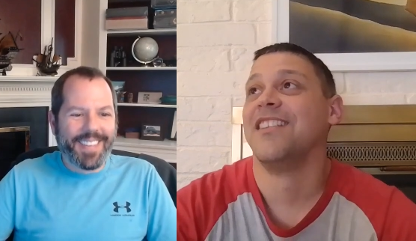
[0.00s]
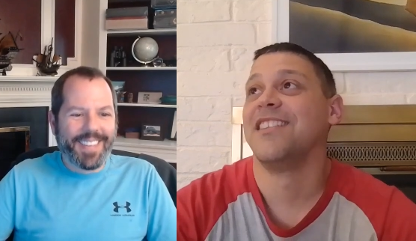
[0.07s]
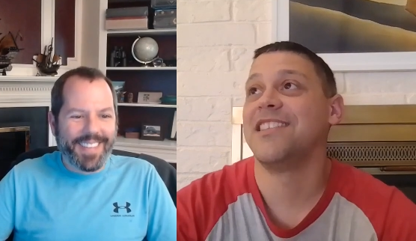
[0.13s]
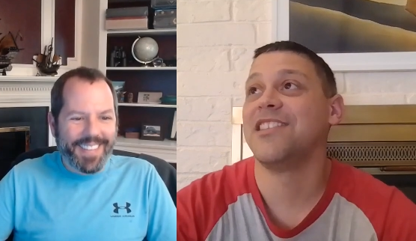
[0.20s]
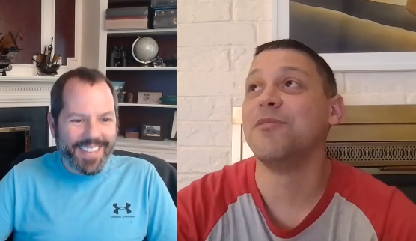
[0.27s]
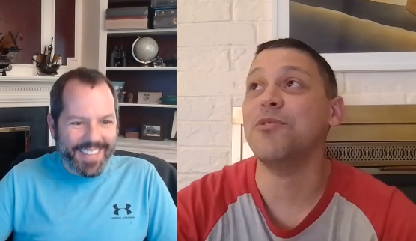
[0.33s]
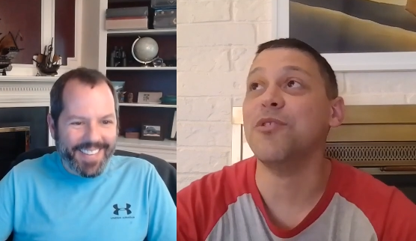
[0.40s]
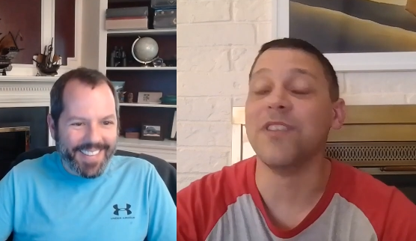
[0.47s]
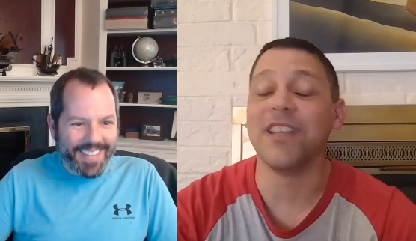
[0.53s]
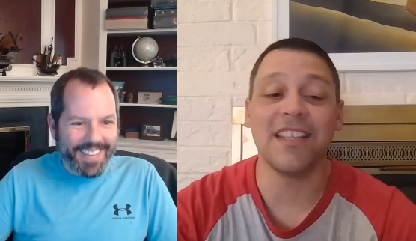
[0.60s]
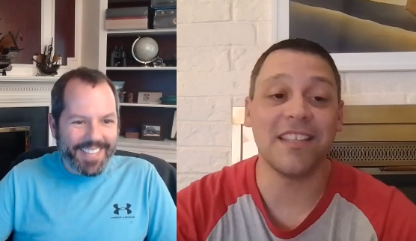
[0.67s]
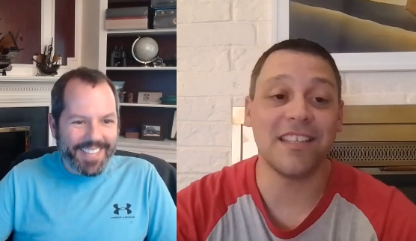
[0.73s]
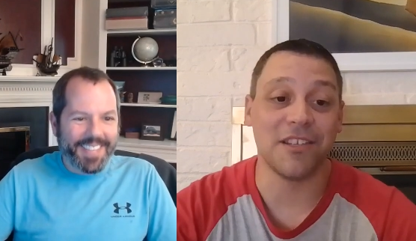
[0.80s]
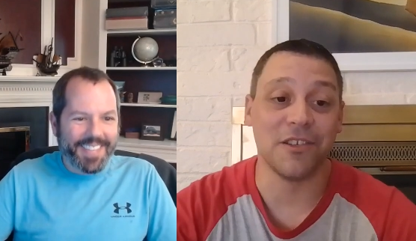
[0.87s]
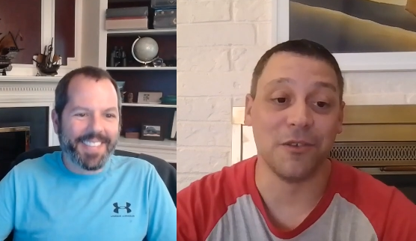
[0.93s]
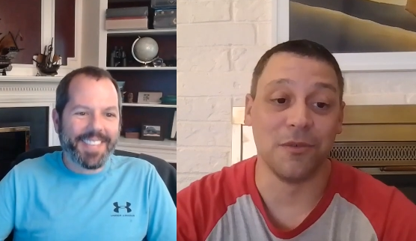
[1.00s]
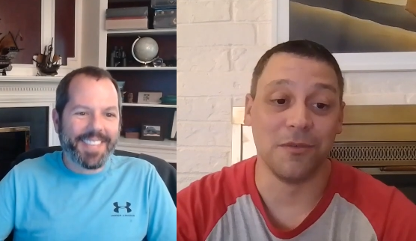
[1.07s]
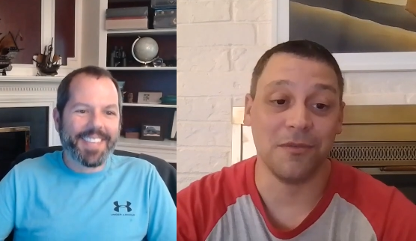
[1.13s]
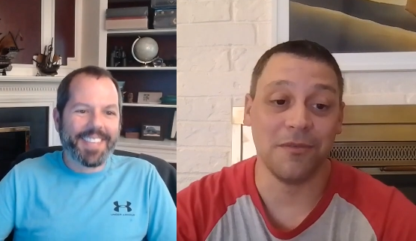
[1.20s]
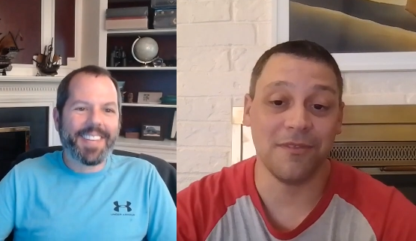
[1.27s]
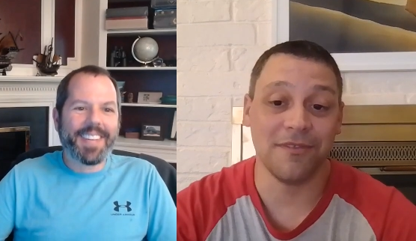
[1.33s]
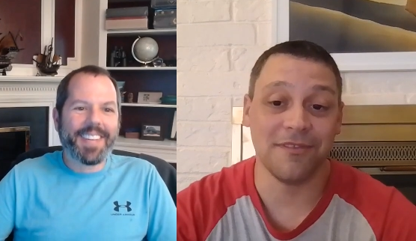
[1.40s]
Speaker 1: Still moving,
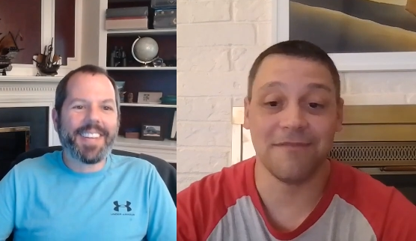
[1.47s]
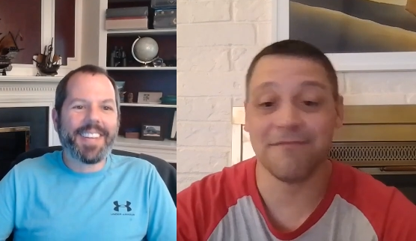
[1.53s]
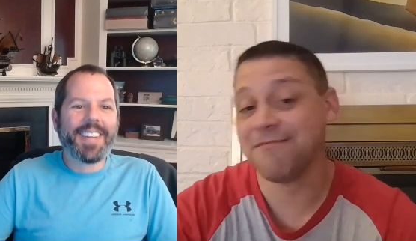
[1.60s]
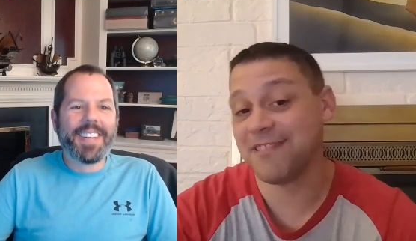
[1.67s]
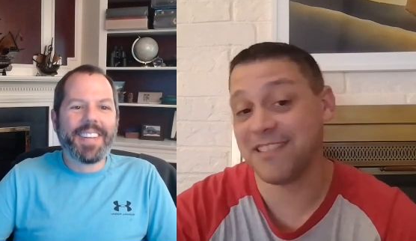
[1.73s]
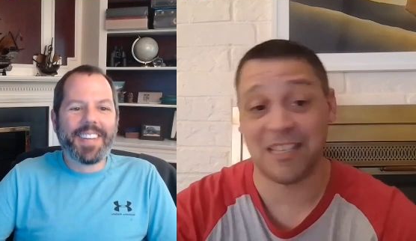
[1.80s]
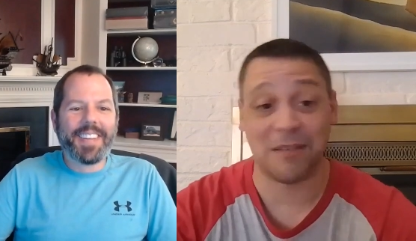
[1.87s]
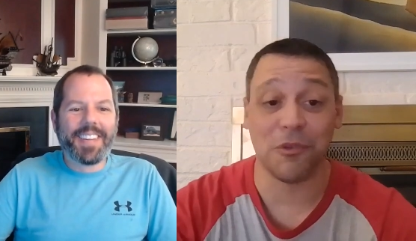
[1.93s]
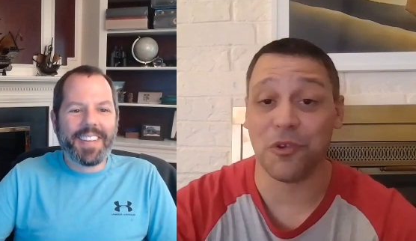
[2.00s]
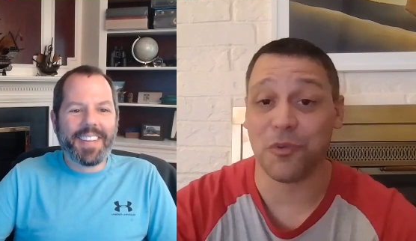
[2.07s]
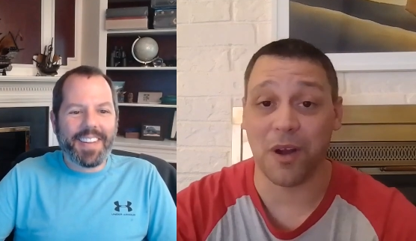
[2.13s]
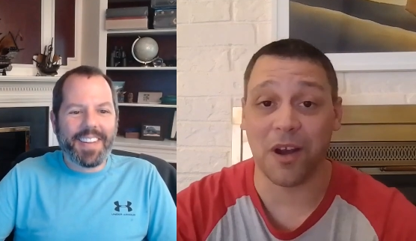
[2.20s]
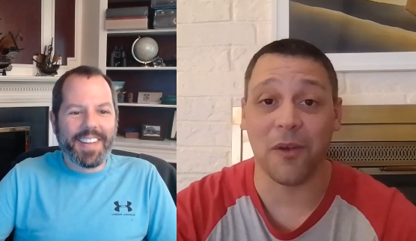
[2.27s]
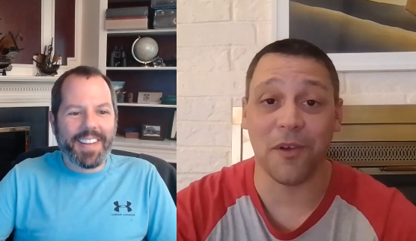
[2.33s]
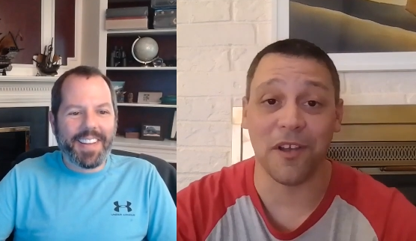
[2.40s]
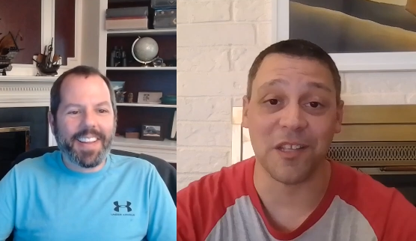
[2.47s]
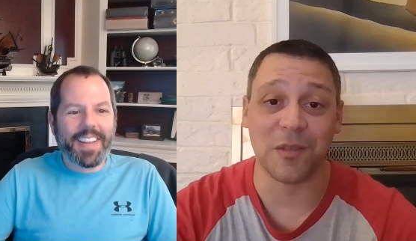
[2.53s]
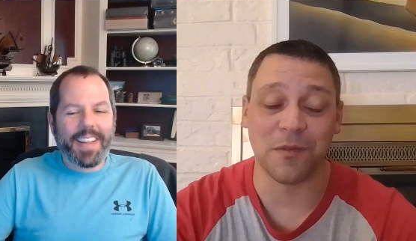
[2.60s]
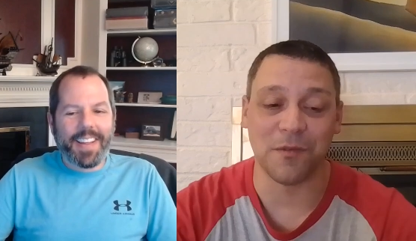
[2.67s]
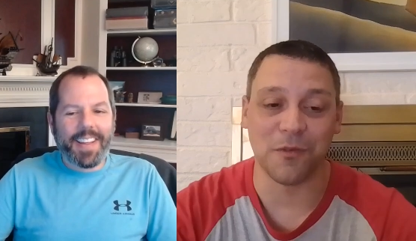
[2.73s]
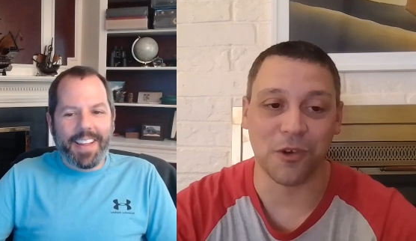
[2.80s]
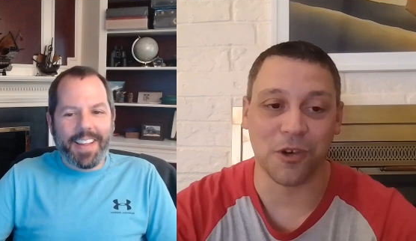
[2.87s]
still similar where I was
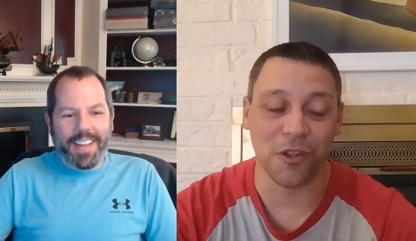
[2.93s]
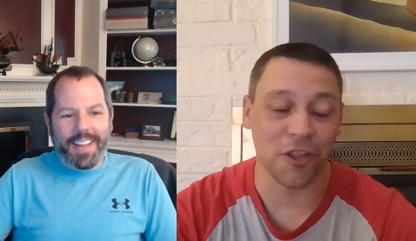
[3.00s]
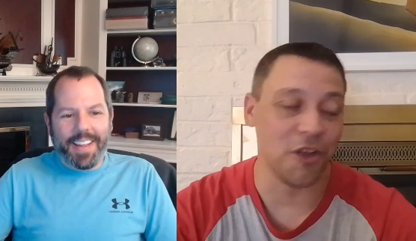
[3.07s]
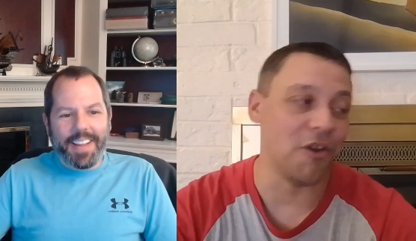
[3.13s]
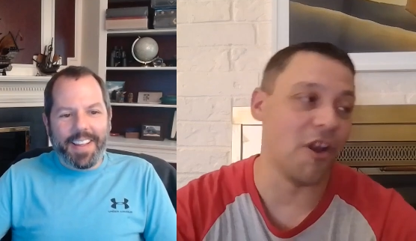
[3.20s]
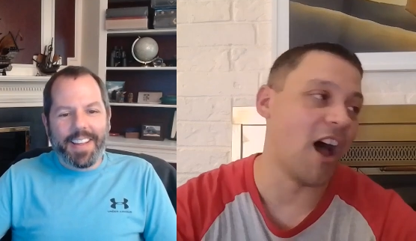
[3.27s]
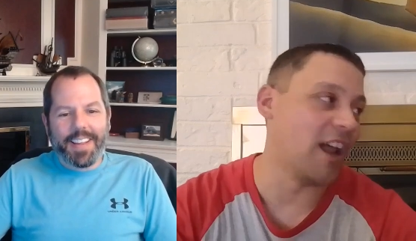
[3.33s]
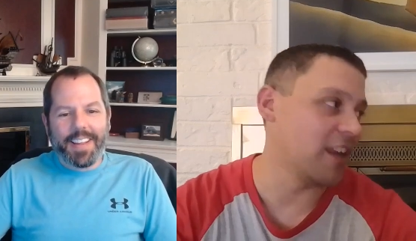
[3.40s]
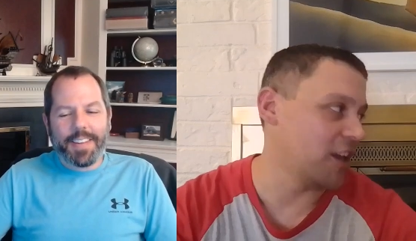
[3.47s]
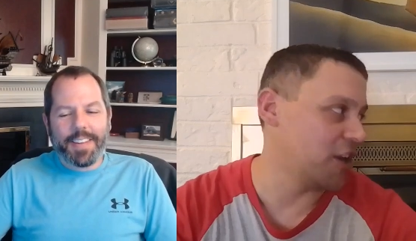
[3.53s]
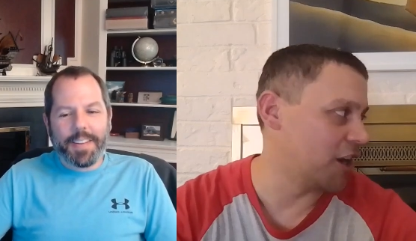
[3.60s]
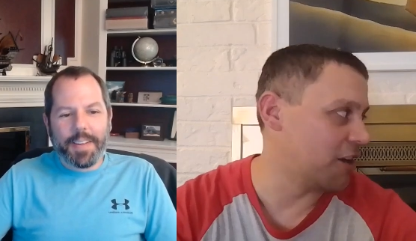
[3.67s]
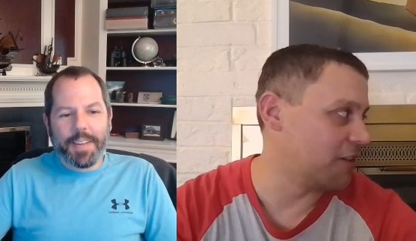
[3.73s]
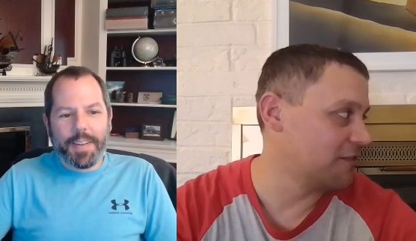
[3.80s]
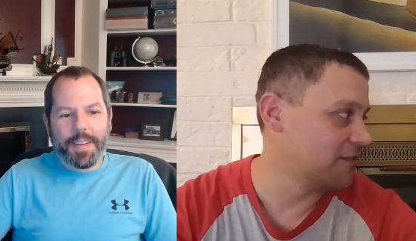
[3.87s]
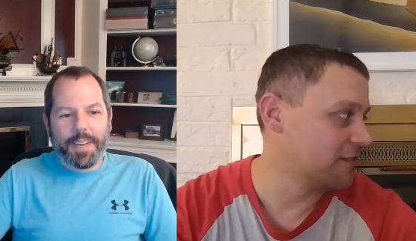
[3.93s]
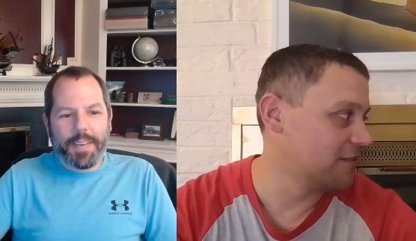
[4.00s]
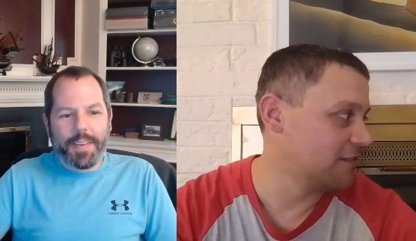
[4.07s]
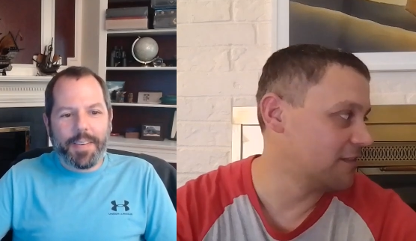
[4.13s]
before, although not, you know,